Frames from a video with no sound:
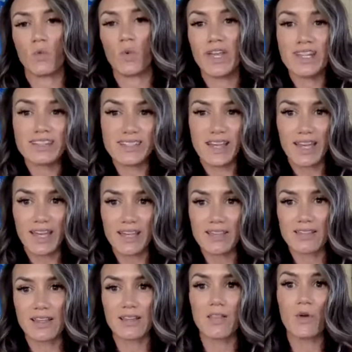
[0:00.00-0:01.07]
weekdays
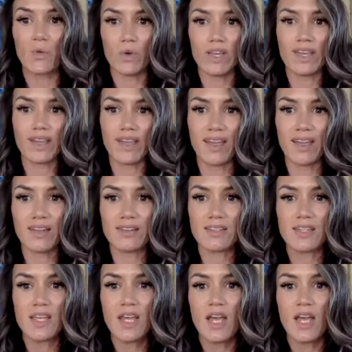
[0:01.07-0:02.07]
and the weekend.